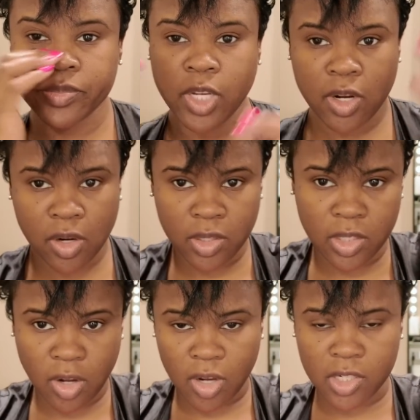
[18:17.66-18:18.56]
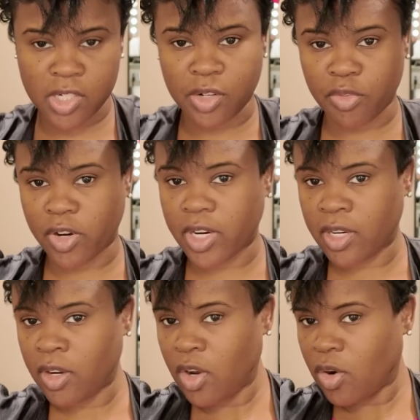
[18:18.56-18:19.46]
curl it all to the front.
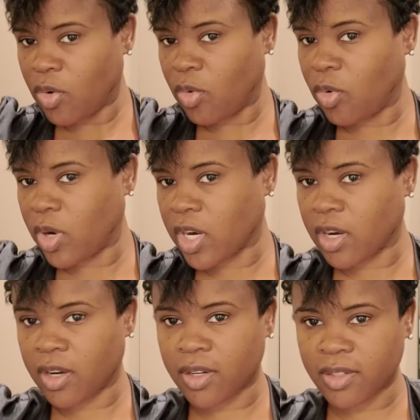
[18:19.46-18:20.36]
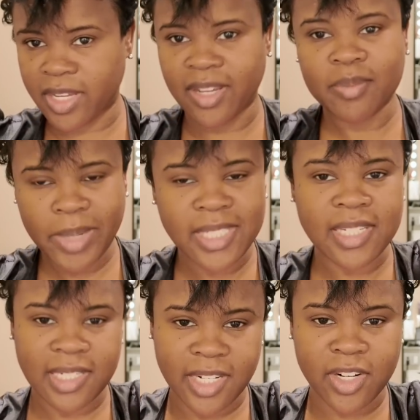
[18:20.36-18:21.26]
Or yeah,
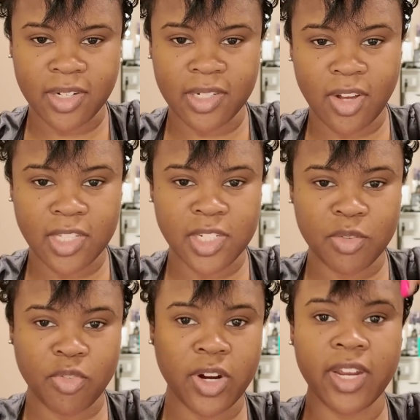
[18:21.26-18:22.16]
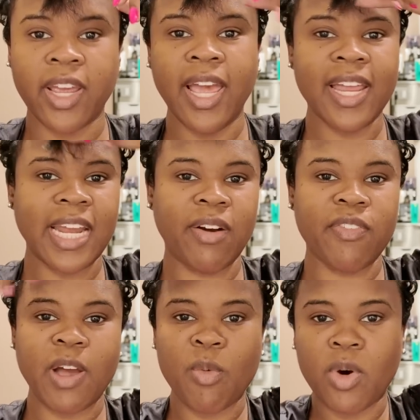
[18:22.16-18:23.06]
basically curl it all to the front. Now
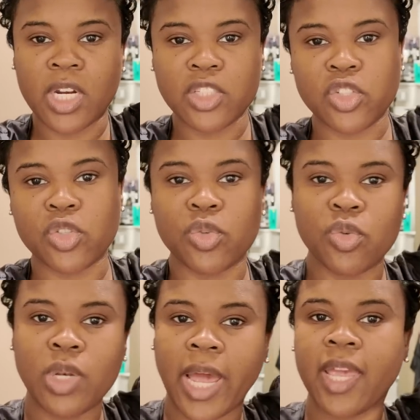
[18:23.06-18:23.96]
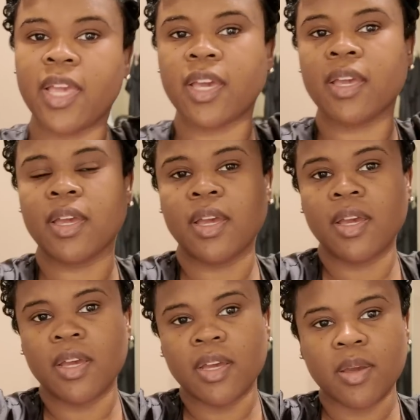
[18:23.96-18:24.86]
if I wanted to like
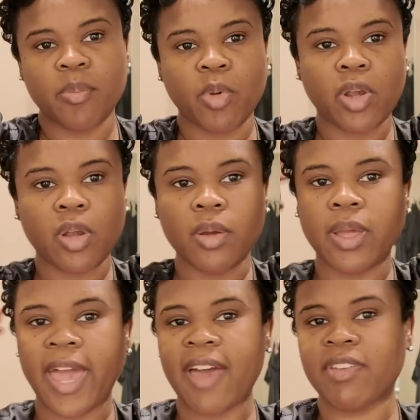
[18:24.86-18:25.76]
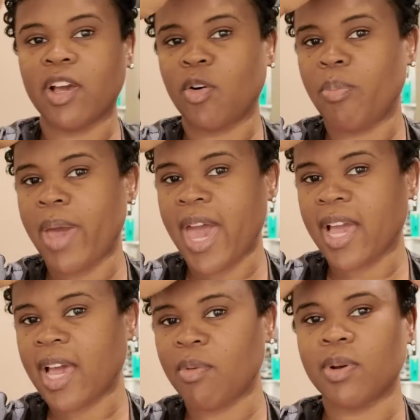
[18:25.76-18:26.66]
have it go
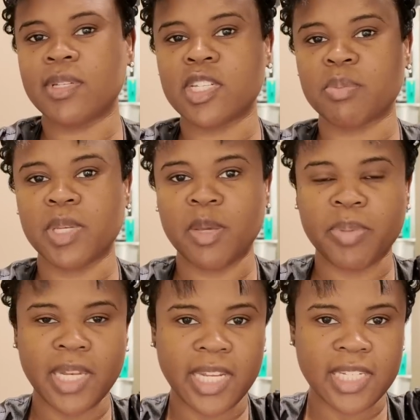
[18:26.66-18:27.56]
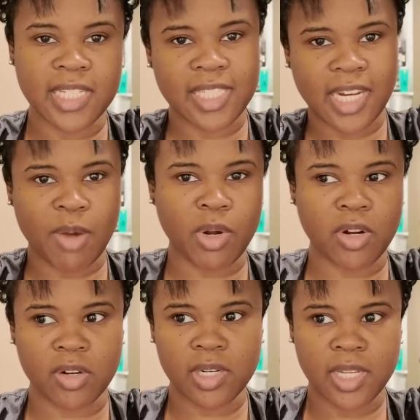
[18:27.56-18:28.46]
back, I would just manipulate this and I would
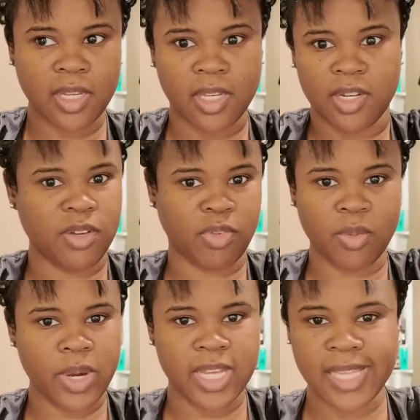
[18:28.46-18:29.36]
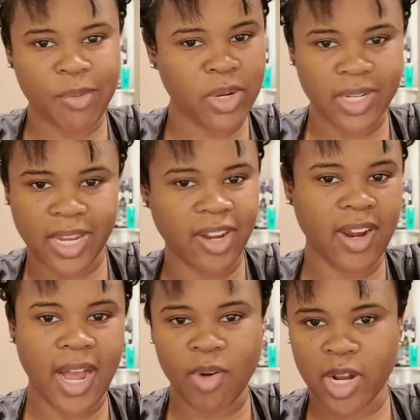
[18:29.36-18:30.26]
curl it in different ways. I wouldn't care
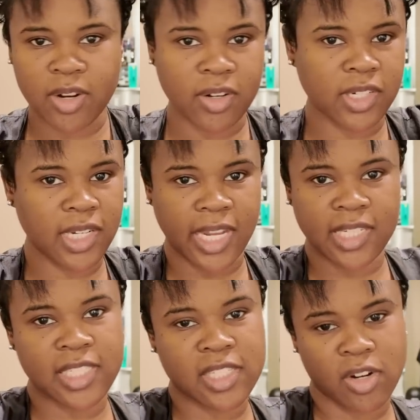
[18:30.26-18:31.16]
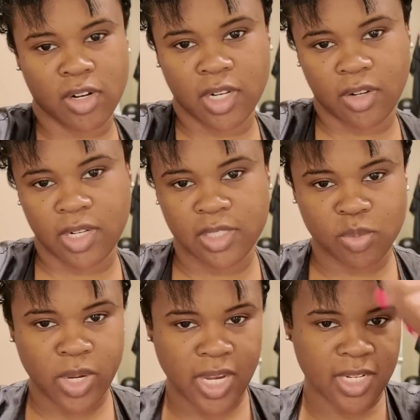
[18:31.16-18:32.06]
how I curled it. Like this curl go
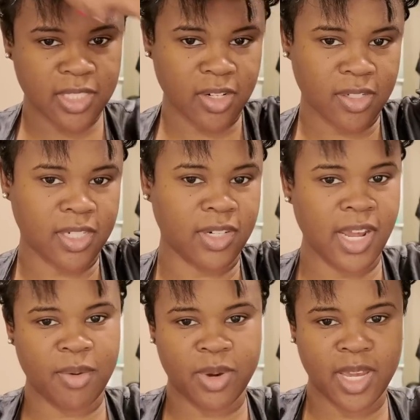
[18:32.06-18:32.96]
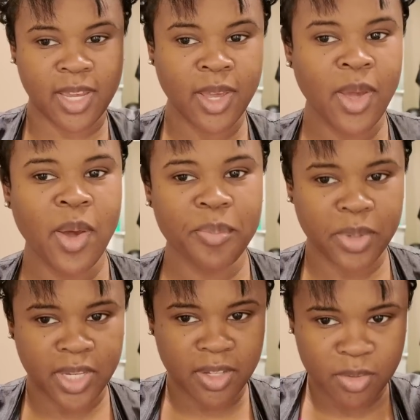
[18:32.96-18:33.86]
this way, this curl go that way.
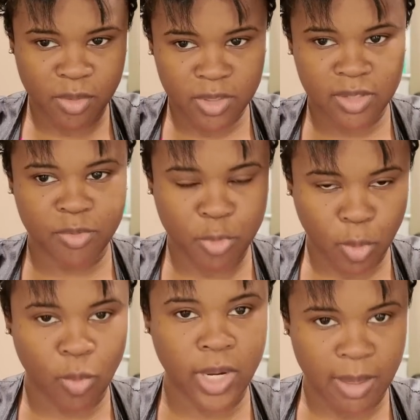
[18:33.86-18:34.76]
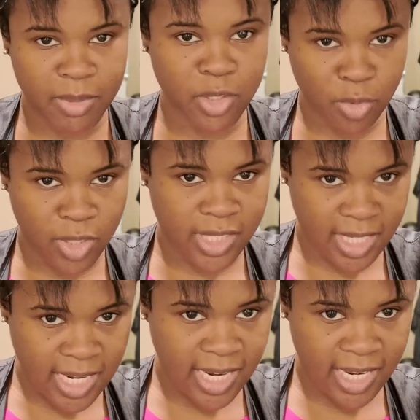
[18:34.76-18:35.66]
But for what I'm doing
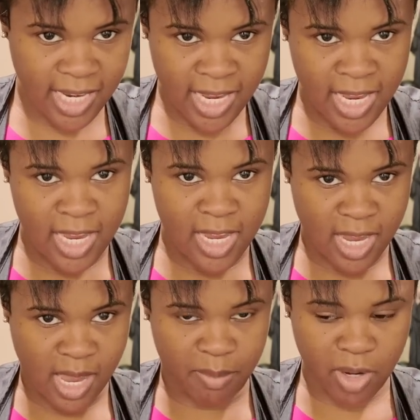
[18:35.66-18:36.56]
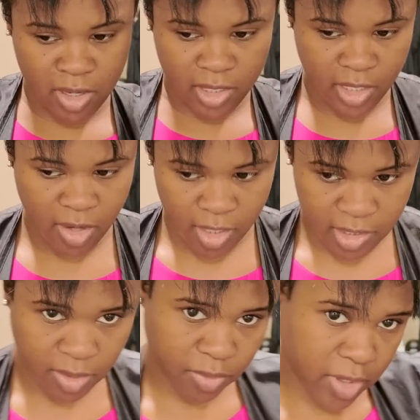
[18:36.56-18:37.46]
today, I'm curling it all
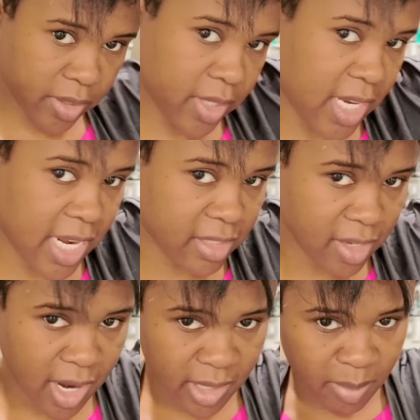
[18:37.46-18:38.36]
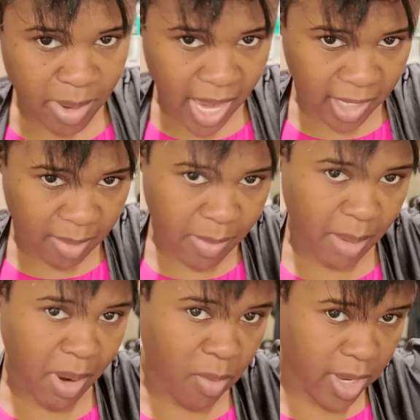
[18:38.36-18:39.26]
to the front. And I start in the back and
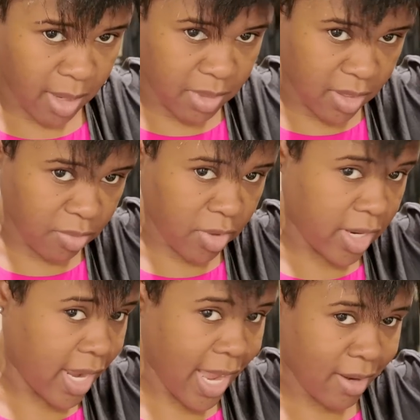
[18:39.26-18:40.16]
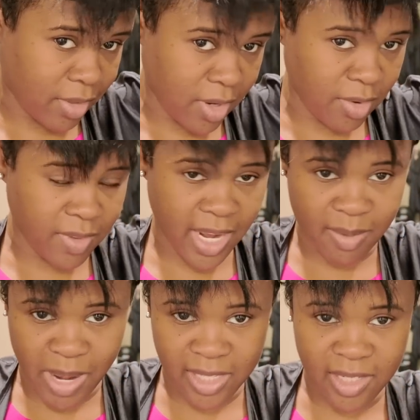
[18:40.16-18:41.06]
make my way up to the front. I don't know if that
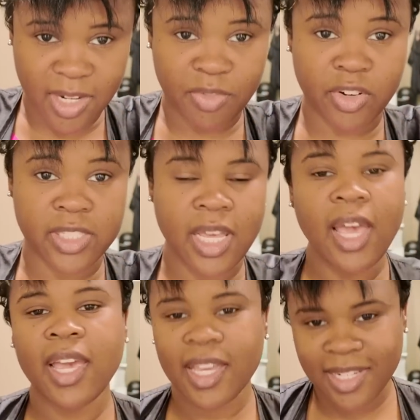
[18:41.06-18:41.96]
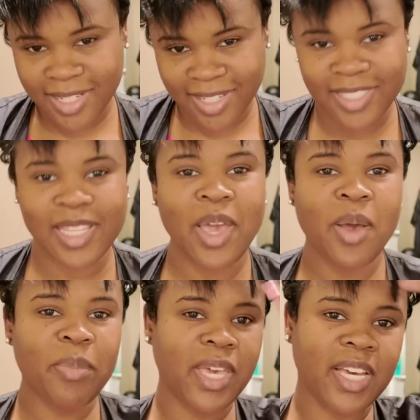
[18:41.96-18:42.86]
makes a difference. It does.
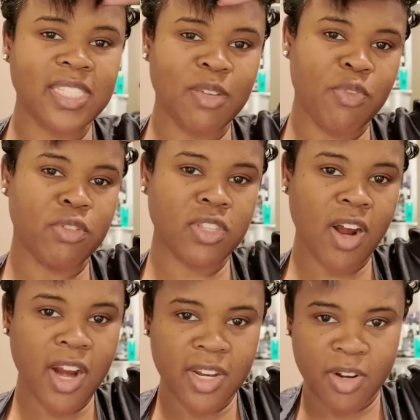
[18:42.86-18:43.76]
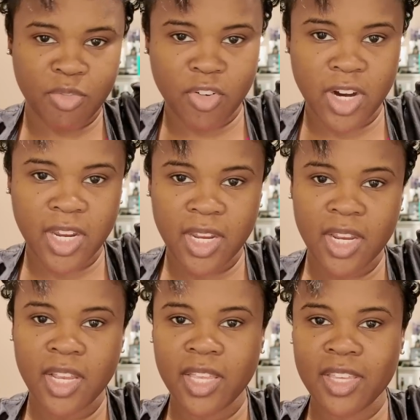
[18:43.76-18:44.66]
Because if you start in the front,
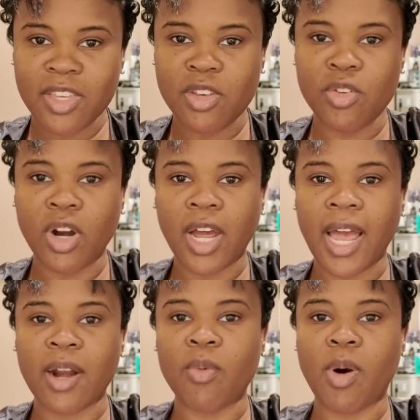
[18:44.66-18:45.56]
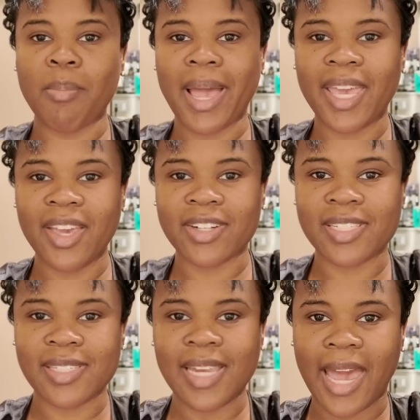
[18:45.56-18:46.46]
I don't want my hair
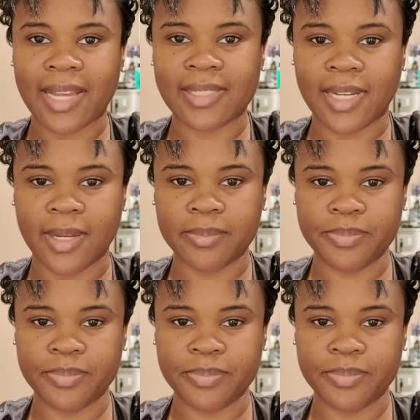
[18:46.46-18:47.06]
stacked up.